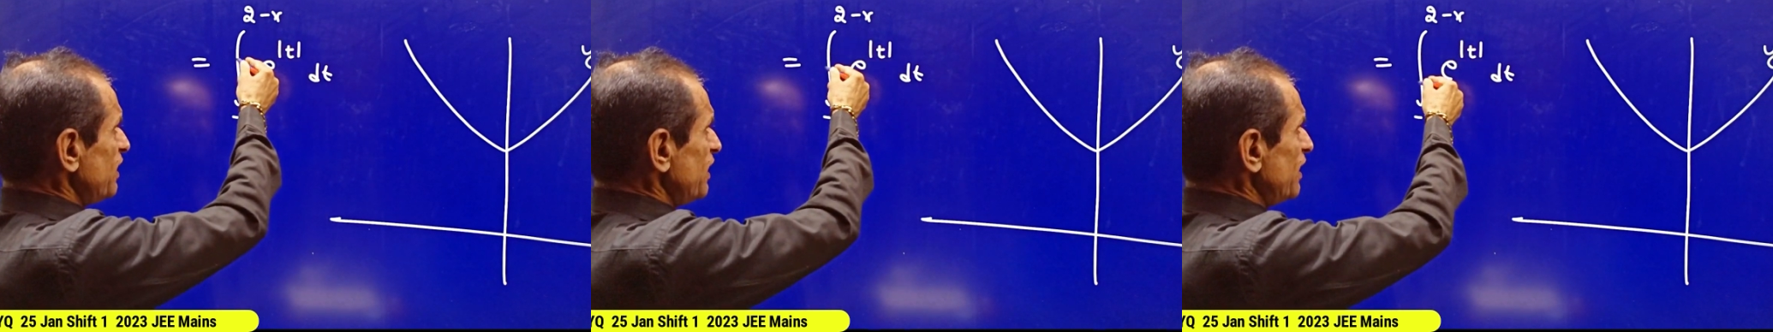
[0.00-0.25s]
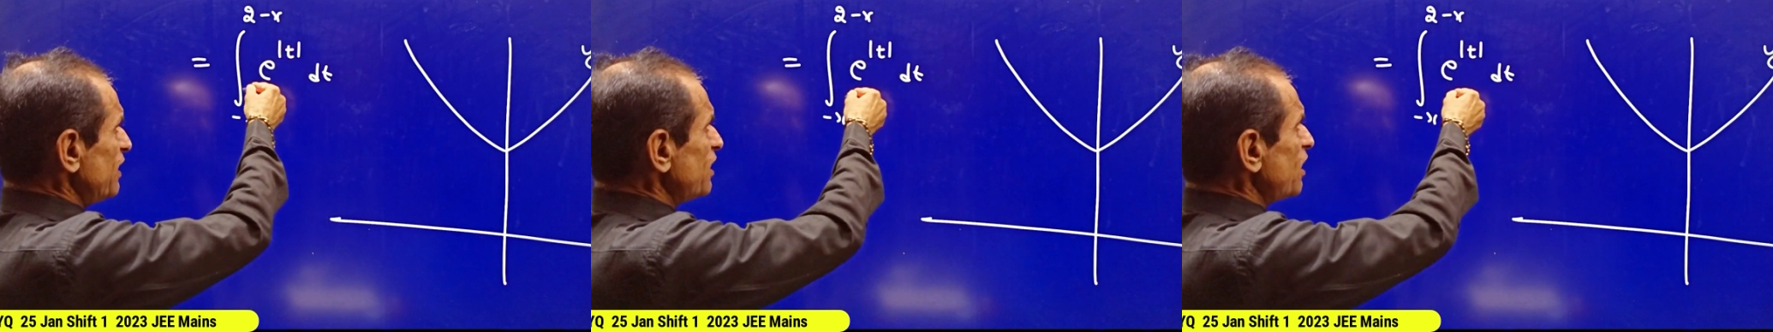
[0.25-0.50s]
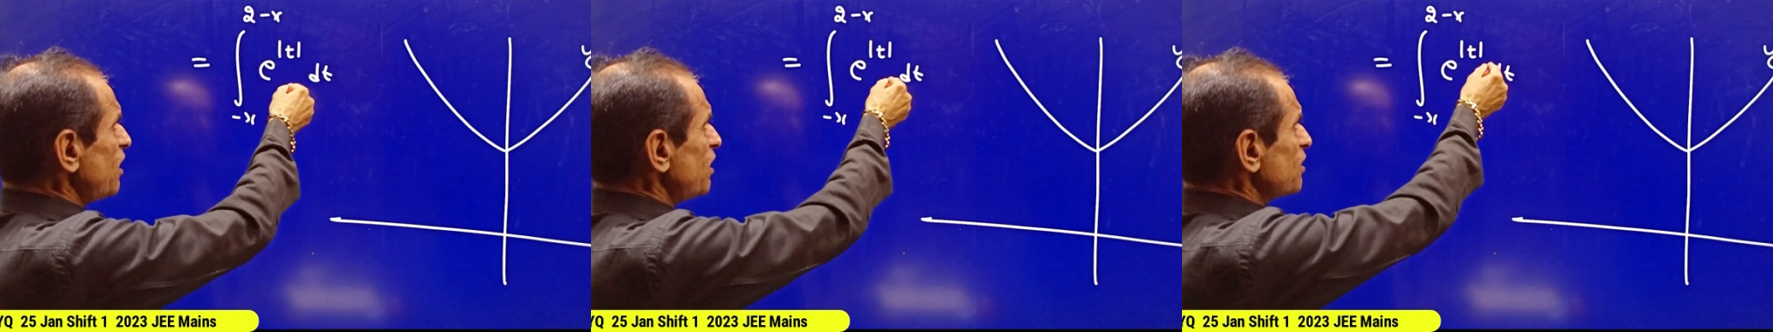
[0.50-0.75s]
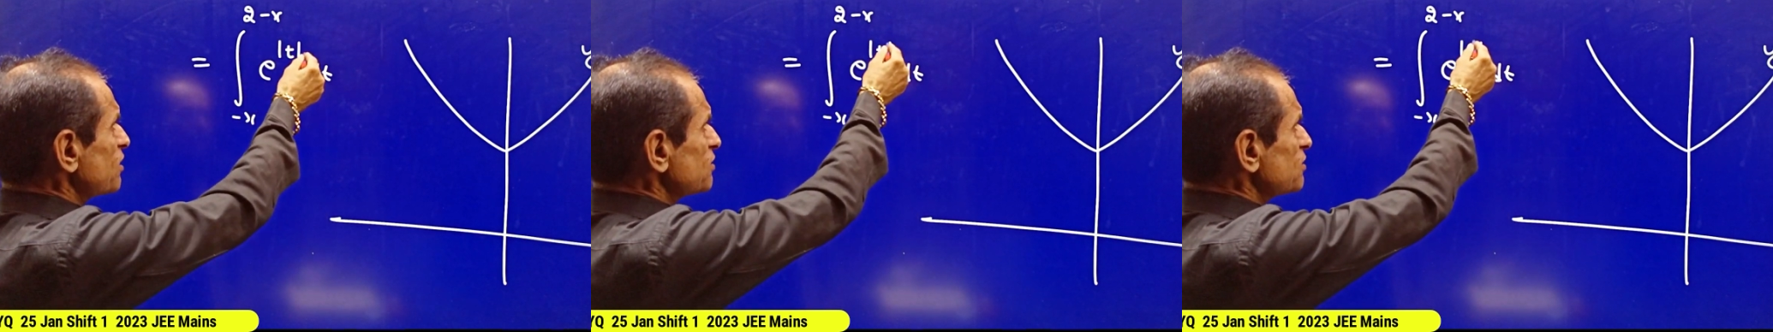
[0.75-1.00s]
area
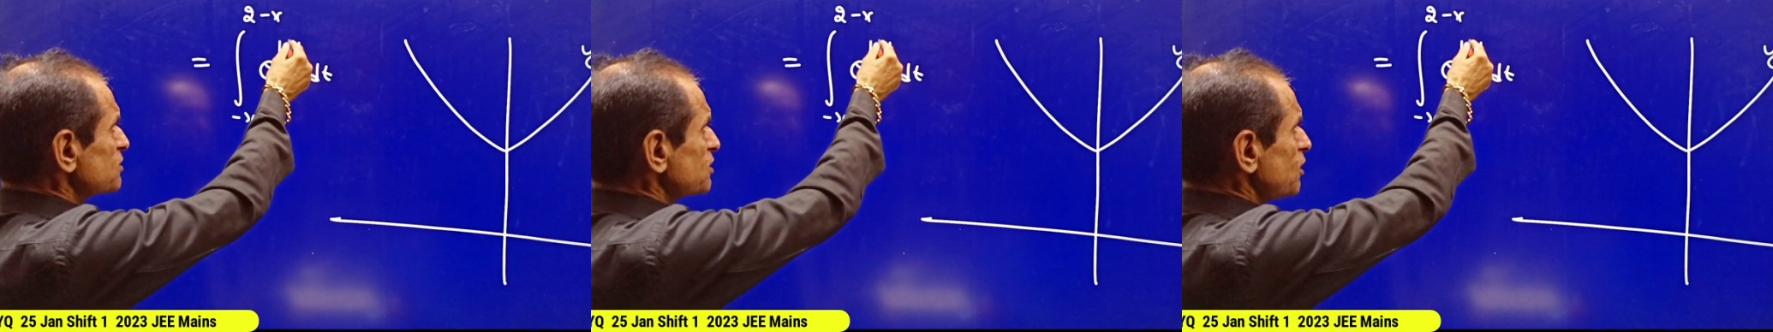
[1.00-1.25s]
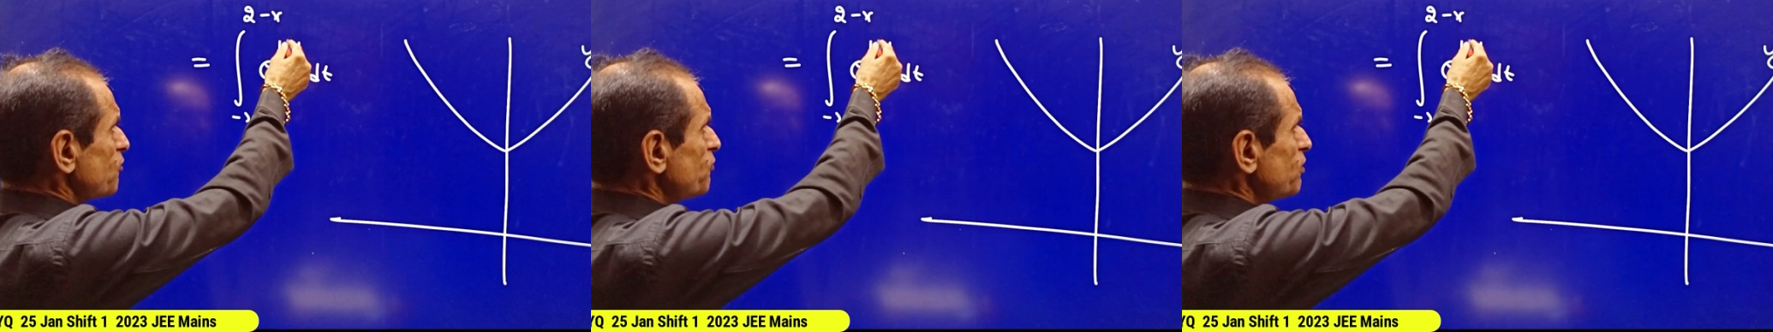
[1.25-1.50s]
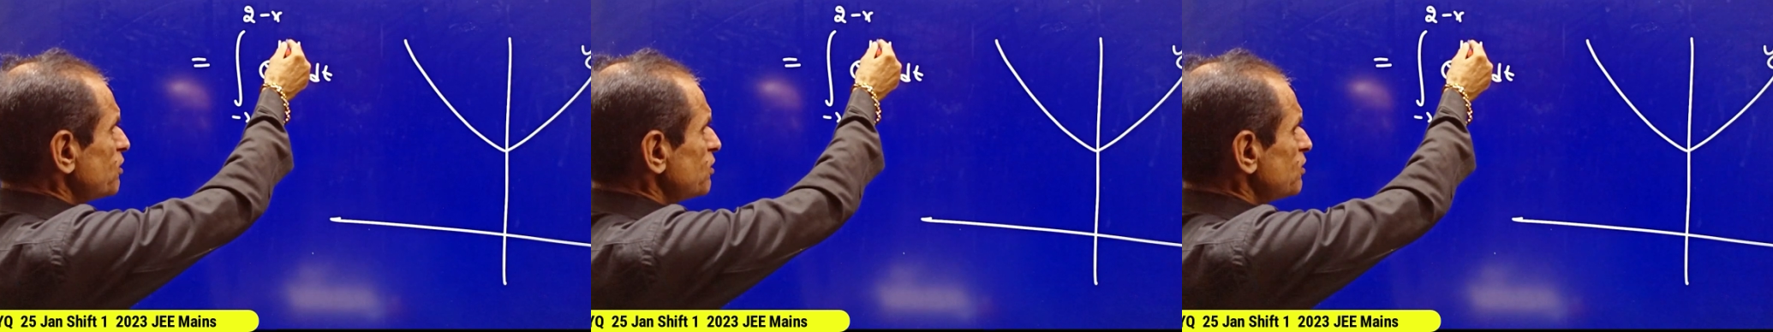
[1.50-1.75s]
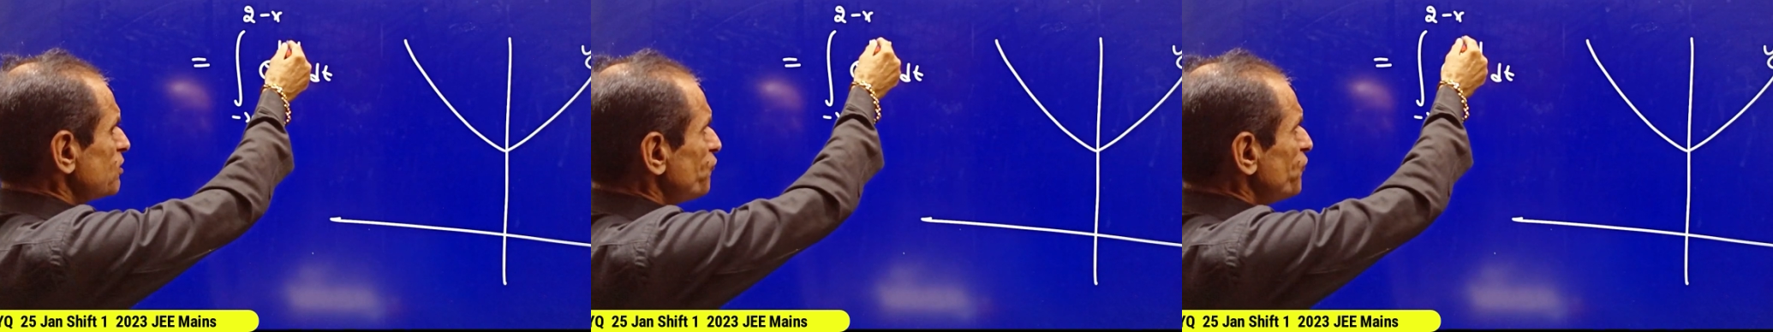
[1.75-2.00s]
under this curve
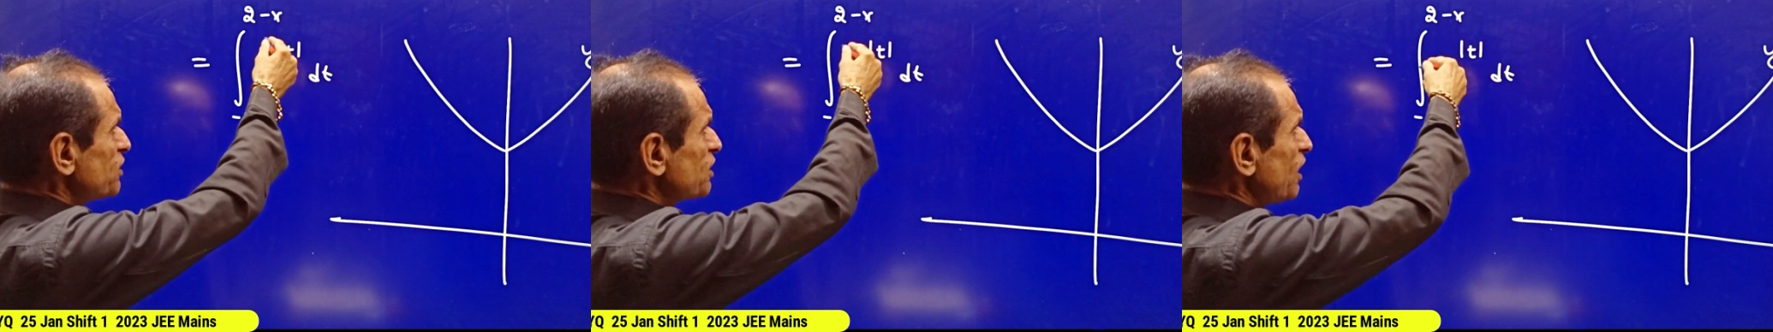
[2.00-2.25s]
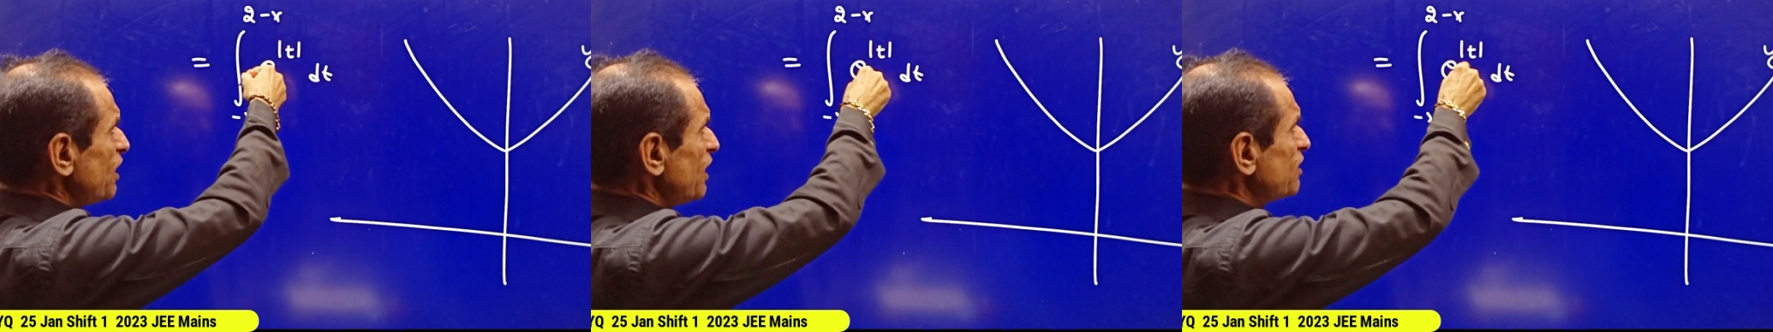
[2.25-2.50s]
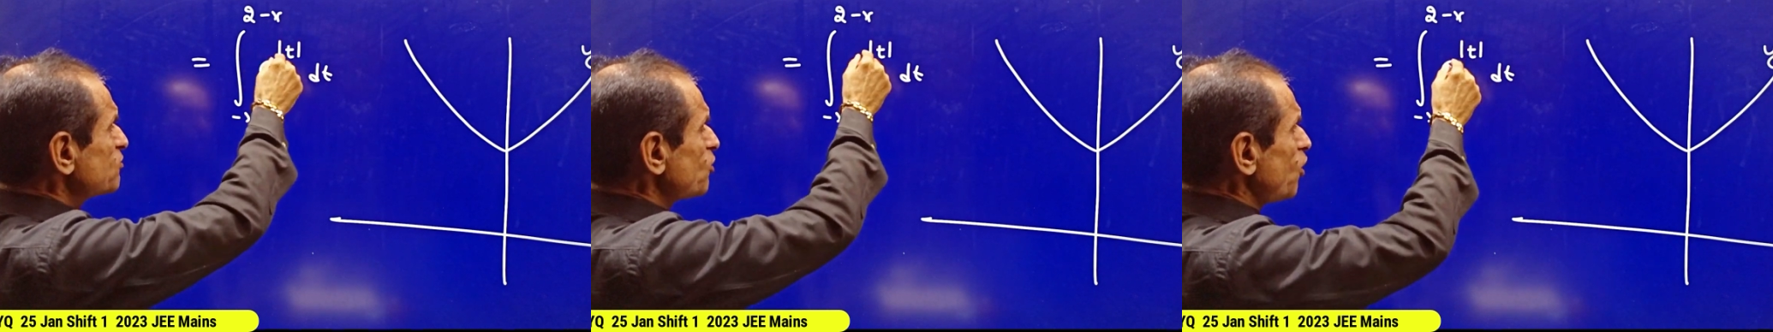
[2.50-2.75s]
where the length